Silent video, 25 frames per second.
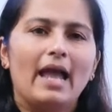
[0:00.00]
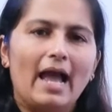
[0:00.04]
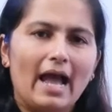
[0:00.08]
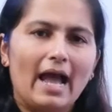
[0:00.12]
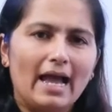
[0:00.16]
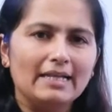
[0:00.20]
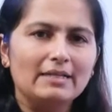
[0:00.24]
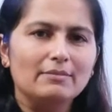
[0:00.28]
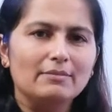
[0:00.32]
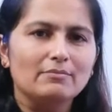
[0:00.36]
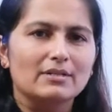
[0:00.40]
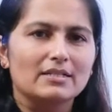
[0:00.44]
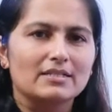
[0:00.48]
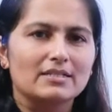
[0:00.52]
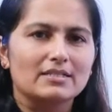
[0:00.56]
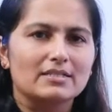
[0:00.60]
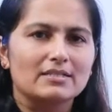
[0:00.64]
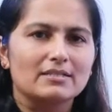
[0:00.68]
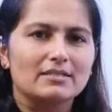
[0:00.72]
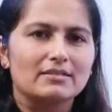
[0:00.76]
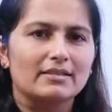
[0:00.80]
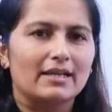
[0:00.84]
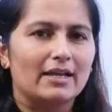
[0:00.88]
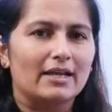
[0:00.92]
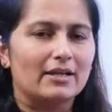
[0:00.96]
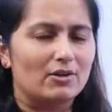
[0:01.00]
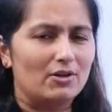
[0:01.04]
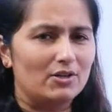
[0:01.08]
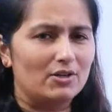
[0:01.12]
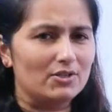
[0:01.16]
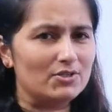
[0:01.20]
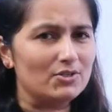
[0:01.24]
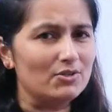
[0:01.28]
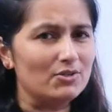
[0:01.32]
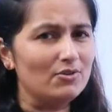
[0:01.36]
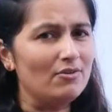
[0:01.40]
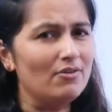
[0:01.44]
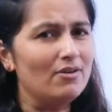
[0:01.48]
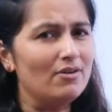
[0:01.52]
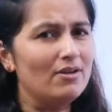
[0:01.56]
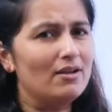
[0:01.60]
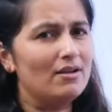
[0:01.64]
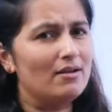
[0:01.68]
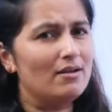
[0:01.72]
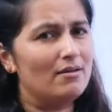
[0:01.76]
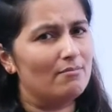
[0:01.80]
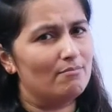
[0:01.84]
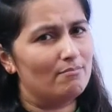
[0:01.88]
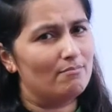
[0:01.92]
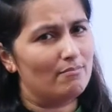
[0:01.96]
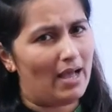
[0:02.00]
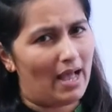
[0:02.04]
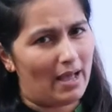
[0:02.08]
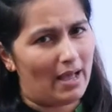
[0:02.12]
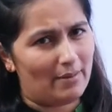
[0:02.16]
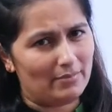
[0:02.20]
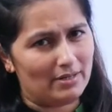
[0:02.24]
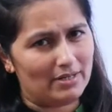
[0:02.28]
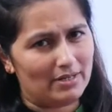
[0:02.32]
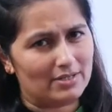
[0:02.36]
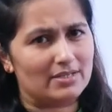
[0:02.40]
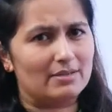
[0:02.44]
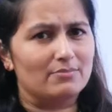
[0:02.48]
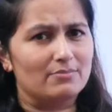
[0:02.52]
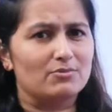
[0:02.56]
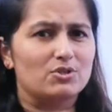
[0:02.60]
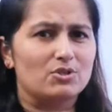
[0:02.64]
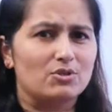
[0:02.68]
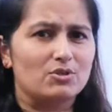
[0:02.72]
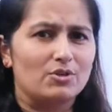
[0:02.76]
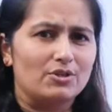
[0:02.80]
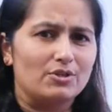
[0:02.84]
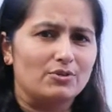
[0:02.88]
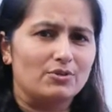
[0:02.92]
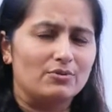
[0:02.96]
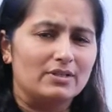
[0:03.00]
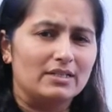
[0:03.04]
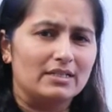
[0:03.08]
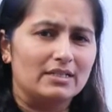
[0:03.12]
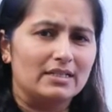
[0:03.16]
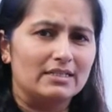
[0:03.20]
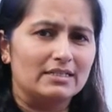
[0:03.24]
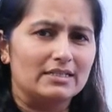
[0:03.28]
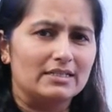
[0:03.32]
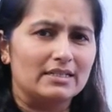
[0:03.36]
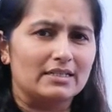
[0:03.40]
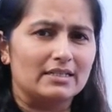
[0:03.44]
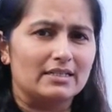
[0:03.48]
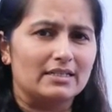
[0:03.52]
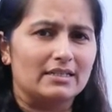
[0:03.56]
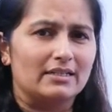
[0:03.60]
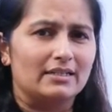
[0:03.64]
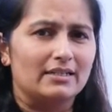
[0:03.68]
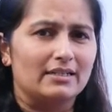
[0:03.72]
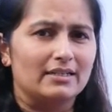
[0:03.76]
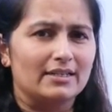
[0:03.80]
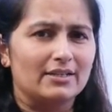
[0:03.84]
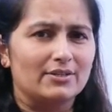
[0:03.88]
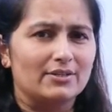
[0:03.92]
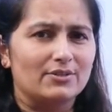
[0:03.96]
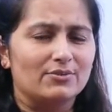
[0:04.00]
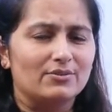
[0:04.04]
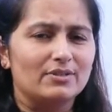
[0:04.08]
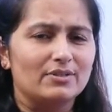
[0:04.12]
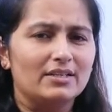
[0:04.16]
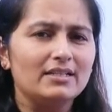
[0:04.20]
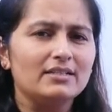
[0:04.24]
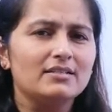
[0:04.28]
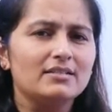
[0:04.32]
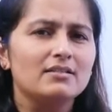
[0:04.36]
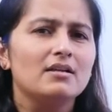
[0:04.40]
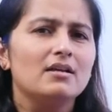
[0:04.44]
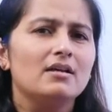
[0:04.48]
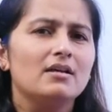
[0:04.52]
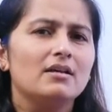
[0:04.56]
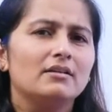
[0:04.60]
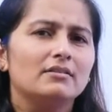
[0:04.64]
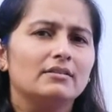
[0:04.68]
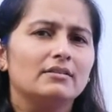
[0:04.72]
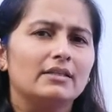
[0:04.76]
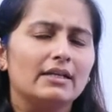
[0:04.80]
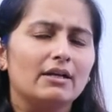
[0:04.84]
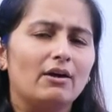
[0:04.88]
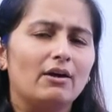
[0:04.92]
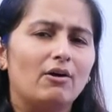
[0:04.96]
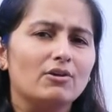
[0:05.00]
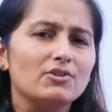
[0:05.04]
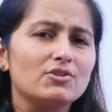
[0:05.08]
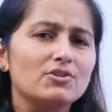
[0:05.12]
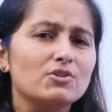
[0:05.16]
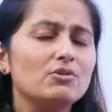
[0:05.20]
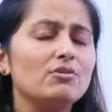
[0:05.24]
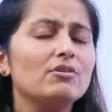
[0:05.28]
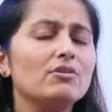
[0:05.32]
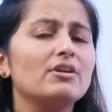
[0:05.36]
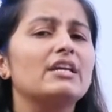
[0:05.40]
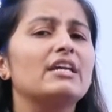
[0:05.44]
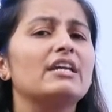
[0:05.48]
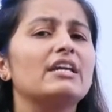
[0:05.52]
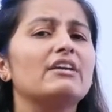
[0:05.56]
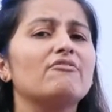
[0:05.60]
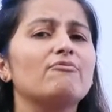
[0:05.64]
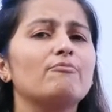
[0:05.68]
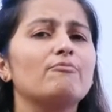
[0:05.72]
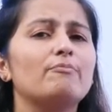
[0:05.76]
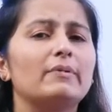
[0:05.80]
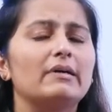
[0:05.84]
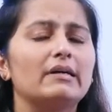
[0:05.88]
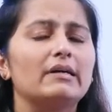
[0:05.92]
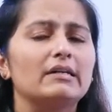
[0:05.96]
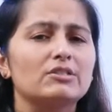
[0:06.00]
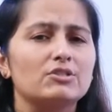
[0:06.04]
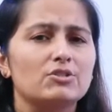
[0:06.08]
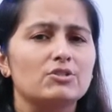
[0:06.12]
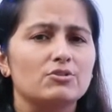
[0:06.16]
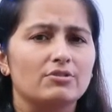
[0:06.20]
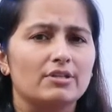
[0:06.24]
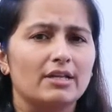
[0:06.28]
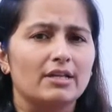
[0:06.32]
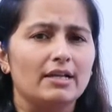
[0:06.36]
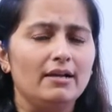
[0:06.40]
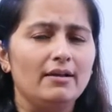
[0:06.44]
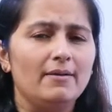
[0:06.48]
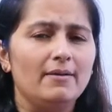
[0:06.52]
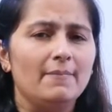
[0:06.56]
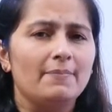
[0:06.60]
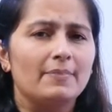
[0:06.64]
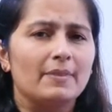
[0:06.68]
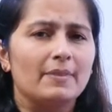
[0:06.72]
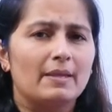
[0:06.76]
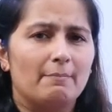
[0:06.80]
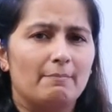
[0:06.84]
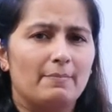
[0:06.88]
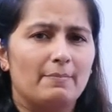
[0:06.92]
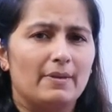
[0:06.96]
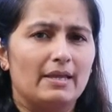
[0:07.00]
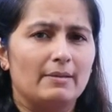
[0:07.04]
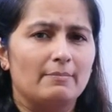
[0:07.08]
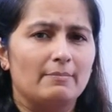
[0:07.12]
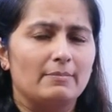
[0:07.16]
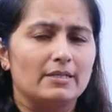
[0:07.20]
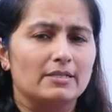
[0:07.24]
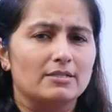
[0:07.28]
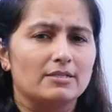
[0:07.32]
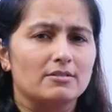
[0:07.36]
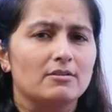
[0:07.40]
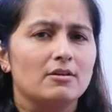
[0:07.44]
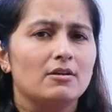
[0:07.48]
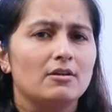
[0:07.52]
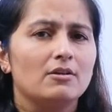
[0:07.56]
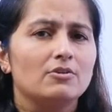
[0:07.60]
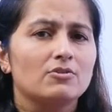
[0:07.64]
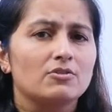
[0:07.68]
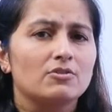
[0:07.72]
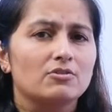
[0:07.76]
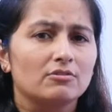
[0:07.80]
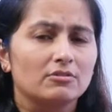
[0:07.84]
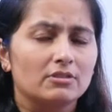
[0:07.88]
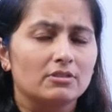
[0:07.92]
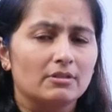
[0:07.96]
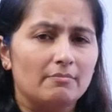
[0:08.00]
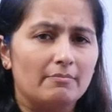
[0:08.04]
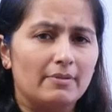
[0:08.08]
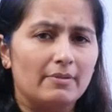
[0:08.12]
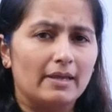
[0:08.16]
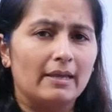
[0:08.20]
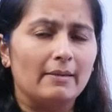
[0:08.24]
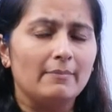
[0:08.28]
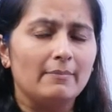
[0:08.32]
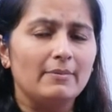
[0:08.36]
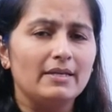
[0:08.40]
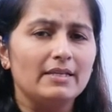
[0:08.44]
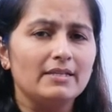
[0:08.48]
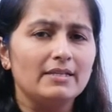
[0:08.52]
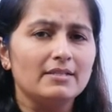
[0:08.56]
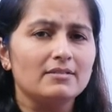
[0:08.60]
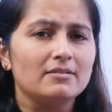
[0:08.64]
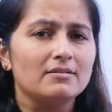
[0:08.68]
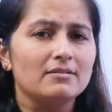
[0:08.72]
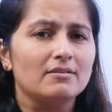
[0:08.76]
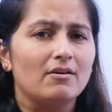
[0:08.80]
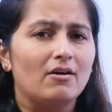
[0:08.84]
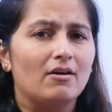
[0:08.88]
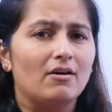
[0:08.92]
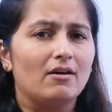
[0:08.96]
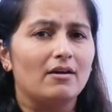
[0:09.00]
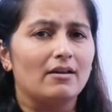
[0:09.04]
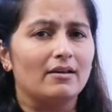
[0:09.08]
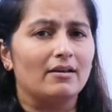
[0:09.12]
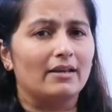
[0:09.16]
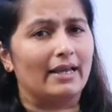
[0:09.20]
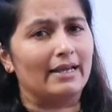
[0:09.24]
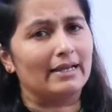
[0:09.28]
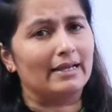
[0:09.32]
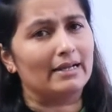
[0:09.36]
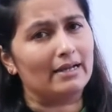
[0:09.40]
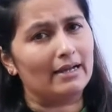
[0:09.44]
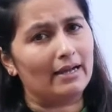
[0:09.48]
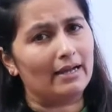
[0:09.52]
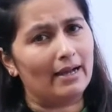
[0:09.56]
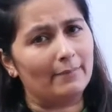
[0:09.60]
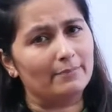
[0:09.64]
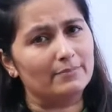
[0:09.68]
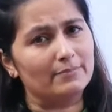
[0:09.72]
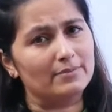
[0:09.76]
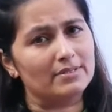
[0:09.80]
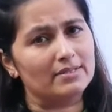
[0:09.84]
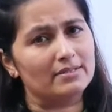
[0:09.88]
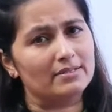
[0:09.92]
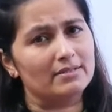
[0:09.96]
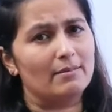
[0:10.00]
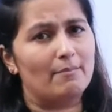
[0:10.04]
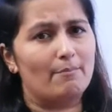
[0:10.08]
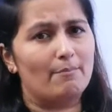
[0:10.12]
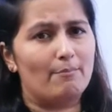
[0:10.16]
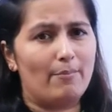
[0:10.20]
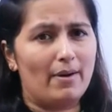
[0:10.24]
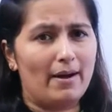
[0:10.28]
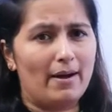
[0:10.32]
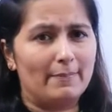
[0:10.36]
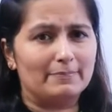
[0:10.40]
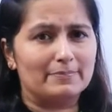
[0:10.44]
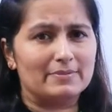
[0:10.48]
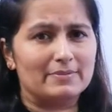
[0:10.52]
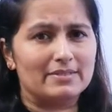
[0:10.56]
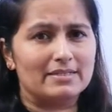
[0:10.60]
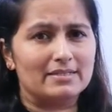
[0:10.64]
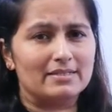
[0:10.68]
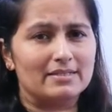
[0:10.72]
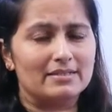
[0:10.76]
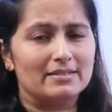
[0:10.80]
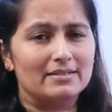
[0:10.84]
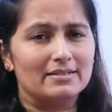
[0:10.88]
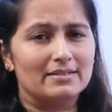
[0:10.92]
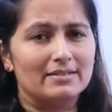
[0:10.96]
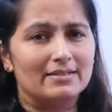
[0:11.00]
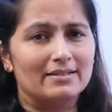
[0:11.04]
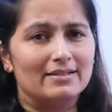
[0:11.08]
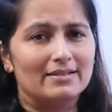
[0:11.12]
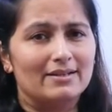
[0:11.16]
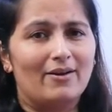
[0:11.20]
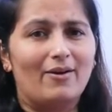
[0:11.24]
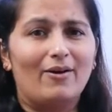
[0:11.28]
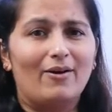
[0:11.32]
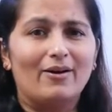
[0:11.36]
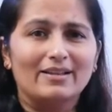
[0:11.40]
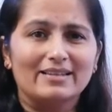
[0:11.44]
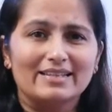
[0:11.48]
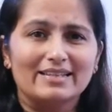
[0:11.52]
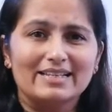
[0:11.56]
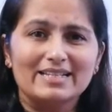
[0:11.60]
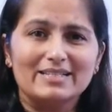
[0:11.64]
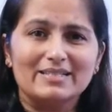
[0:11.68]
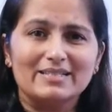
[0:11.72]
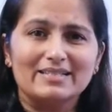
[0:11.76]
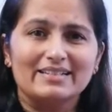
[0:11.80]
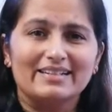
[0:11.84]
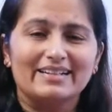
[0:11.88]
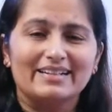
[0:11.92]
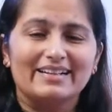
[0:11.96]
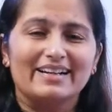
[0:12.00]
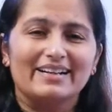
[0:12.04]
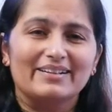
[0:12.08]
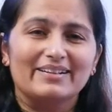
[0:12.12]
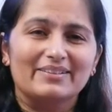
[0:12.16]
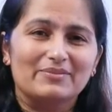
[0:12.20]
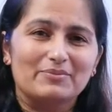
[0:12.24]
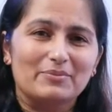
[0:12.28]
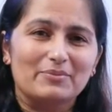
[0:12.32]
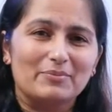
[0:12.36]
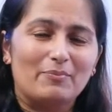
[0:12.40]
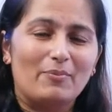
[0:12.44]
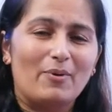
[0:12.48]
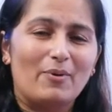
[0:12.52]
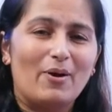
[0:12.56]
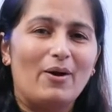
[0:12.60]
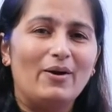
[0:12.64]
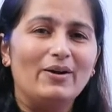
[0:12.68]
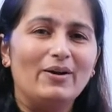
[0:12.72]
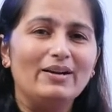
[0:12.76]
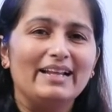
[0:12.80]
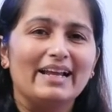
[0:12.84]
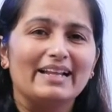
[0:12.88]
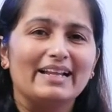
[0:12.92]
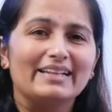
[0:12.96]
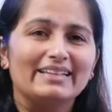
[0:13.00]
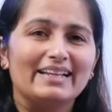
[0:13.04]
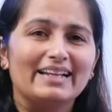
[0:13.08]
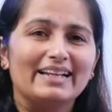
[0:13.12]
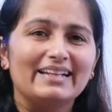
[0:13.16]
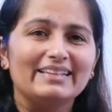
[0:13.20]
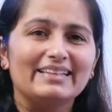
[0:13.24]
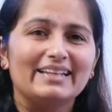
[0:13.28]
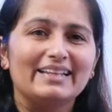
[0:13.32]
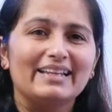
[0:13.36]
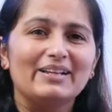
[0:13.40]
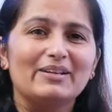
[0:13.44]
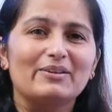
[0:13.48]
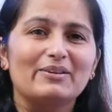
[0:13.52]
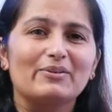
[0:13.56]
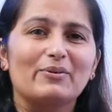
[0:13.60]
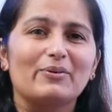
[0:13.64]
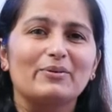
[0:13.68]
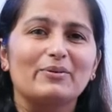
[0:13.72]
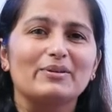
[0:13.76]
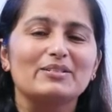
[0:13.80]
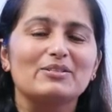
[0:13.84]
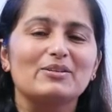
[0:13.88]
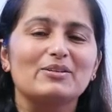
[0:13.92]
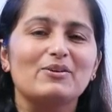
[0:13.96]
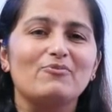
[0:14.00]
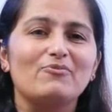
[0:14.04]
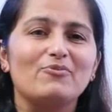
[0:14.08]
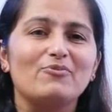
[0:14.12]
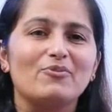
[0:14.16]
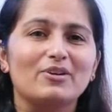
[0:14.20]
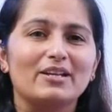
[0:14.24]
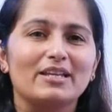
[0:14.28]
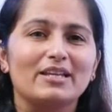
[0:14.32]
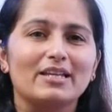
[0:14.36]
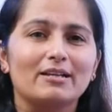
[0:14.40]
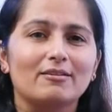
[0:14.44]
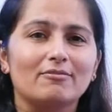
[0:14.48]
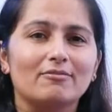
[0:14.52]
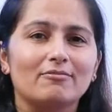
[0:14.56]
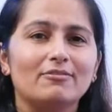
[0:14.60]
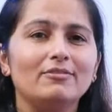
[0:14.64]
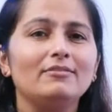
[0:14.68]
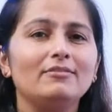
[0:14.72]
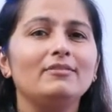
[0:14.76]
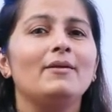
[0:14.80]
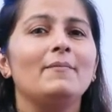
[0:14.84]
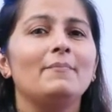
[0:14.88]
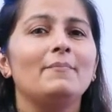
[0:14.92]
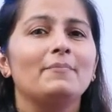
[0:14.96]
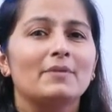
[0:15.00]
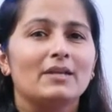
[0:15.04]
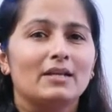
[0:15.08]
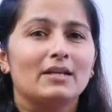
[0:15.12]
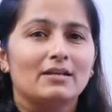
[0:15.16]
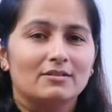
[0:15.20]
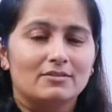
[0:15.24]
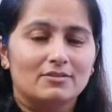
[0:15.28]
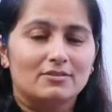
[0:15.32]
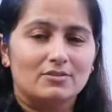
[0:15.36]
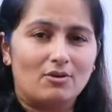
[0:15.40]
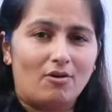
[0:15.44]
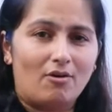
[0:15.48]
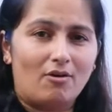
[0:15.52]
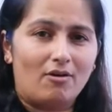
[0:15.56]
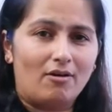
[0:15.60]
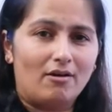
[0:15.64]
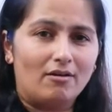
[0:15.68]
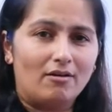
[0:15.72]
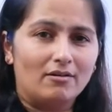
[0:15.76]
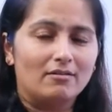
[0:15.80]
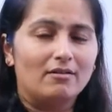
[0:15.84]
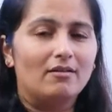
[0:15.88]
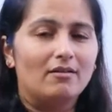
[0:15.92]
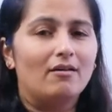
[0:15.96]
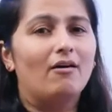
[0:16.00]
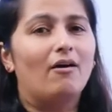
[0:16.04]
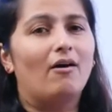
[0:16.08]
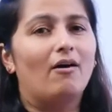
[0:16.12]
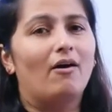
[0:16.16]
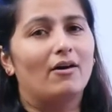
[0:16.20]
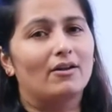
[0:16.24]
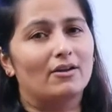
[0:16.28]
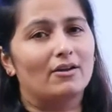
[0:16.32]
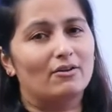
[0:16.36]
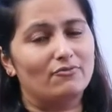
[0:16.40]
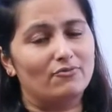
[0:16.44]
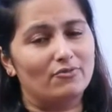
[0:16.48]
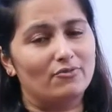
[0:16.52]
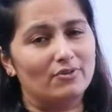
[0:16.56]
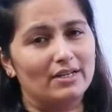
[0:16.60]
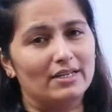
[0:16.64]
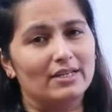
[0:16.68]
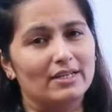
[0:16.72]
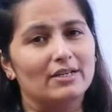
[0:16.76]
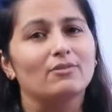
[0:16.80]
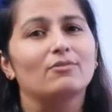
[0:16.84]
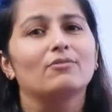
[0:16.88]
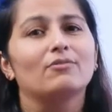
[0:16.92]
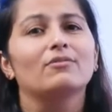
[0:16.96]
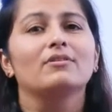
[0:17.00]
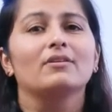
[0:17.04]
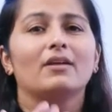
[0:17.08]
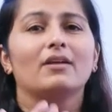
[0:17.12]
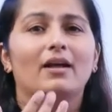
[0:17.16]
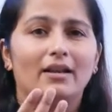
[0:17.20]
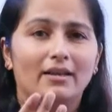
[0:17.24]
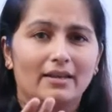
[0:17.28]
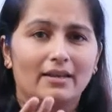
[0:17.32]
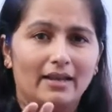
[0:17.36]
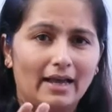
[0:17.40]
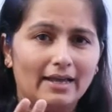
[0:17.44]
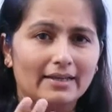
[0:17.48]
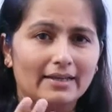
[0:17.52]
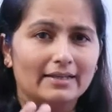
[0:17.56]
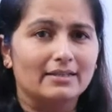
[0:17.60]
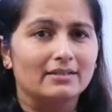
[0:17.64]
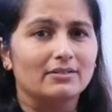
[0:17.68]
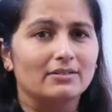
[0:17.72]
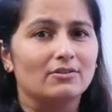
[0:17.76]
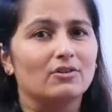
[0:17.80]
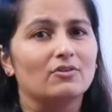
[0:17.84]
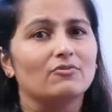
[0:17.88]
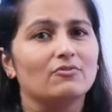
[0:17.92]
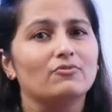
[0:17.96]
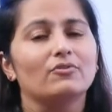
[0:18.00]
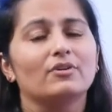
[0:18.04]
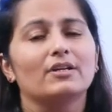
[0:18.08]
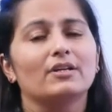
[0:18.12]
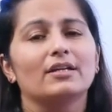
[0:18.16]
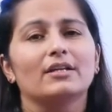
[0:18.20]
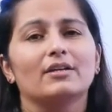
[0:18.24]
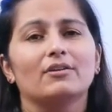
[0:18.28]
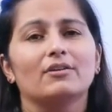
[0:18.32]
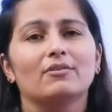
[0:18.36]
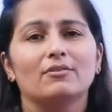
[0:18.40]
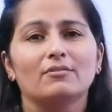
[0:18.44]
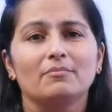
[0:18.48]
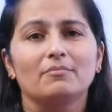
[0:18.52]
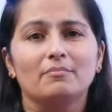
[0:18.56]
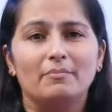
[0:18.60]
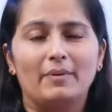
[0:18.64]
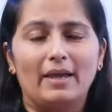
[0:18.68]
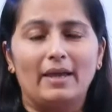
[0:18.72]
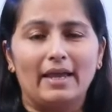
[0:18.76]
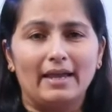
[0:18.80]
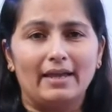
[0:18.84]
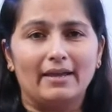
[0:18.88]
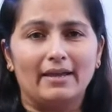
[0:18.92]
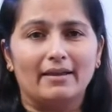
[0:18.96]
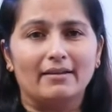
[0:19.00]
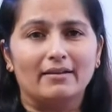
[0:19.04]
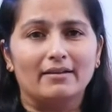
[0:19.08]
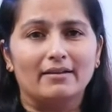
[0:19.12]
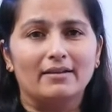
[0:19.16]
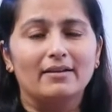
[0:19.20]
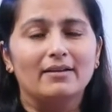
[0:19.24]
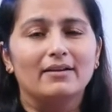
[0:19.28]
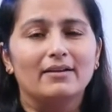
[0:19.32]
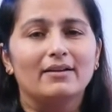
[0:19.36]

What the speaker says: Animals, they are also mammals. I'm sure you learned it in earlier units. They also give birth to their babies. So the babies are like cubs, pups, all these born, and then they grow into a fully grown dog or a fully grown lion or a fully grown bear.